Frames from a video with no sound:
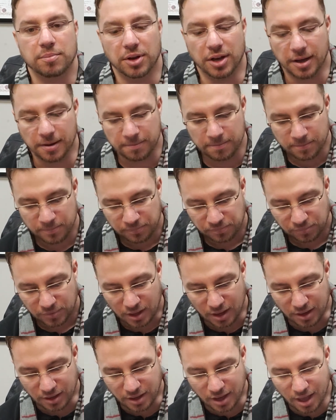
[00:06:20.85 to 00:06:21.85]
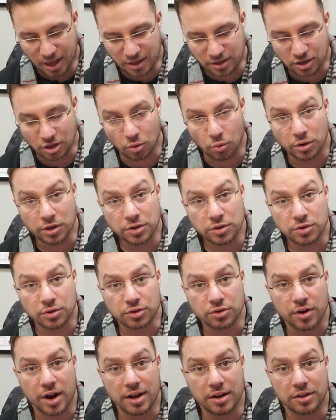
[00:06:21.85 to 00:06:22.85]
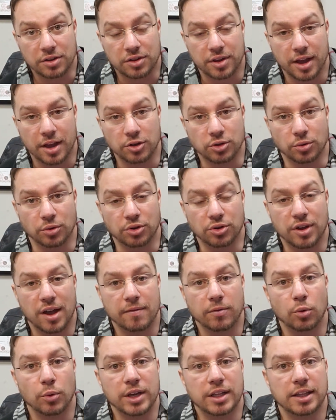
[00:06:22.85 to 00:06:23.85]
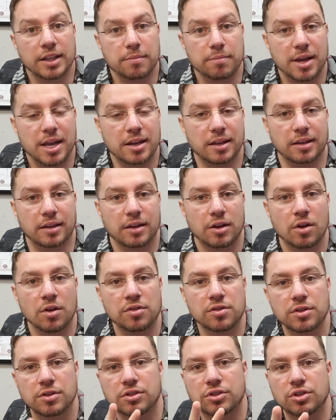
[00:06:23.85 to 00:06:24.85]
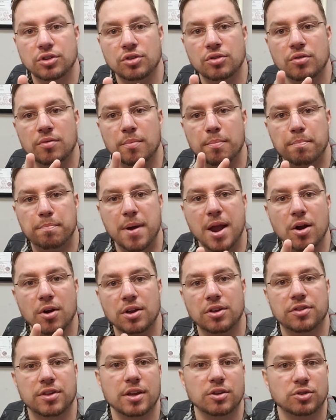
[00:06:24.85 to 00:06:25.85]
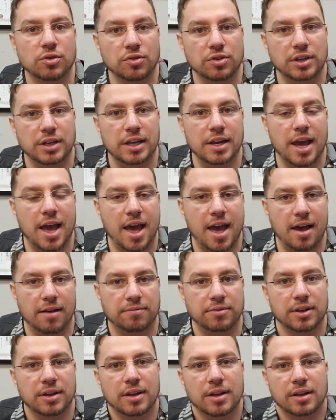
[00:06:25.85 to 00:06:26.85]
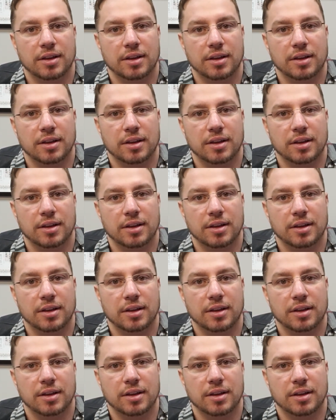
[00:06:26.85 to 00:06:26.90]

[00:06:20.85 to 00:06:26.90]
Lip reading: But again, you know, what is your training schedule? Do you have a weekly meeting? Here's the 2 bare essentials you need to have.